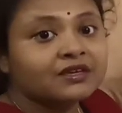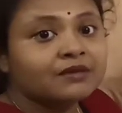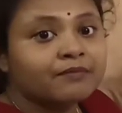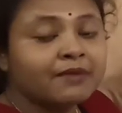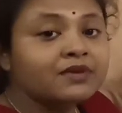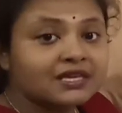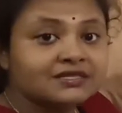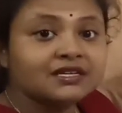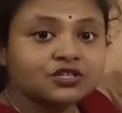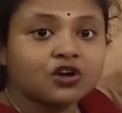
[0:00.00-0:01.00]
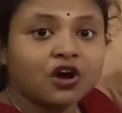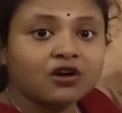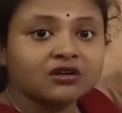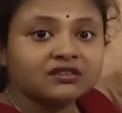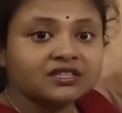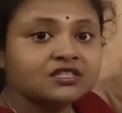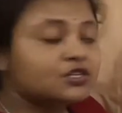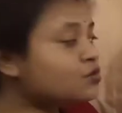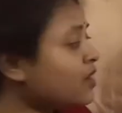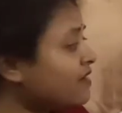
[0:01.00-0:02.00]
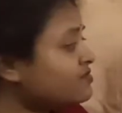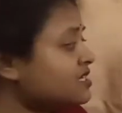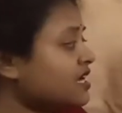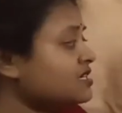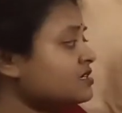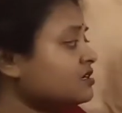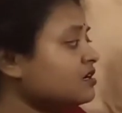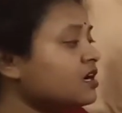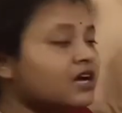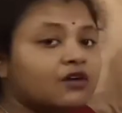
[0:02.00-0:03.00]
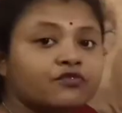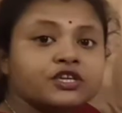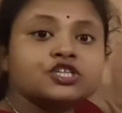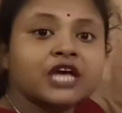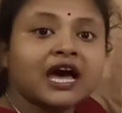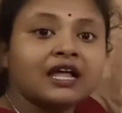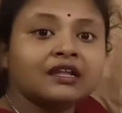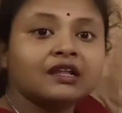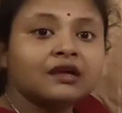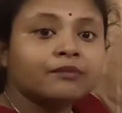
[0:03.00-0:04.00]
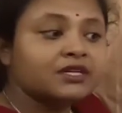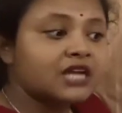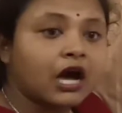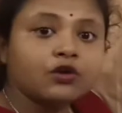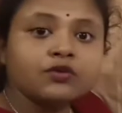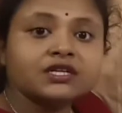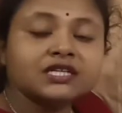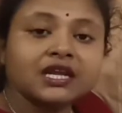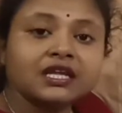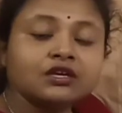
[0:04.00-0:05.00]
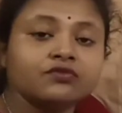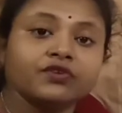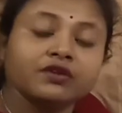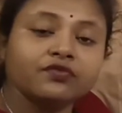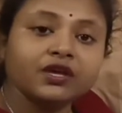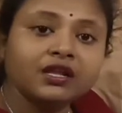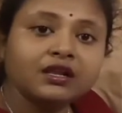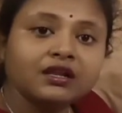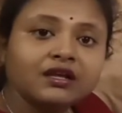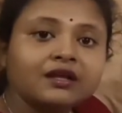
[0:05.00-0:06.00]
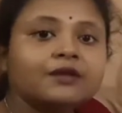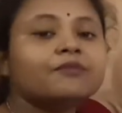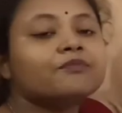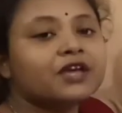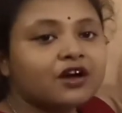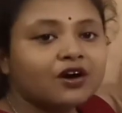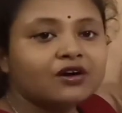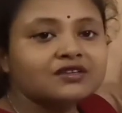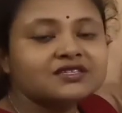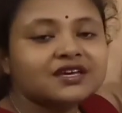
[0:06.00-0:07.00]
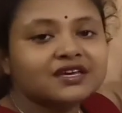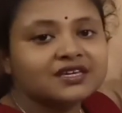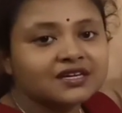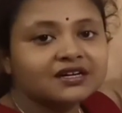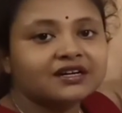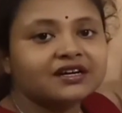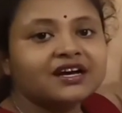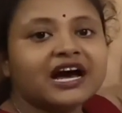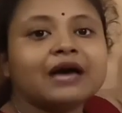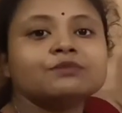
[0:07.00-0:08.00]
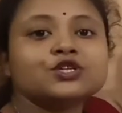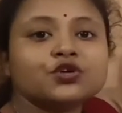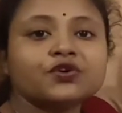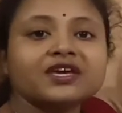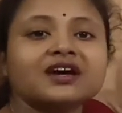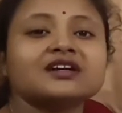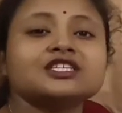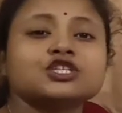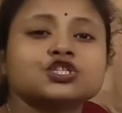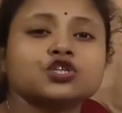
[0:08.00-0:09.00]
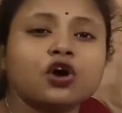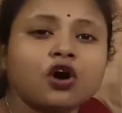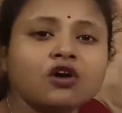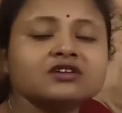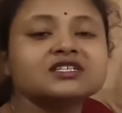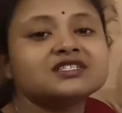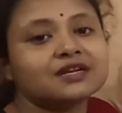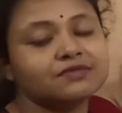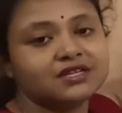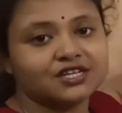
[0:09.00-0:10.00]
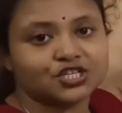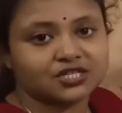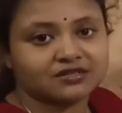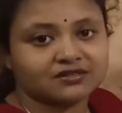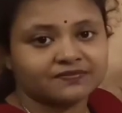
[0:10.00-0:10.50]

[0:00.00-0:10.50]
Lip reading: Ma'am, is it wrong that you have said here we shall, but now you are telling we will? Because here I am showing a strong determination.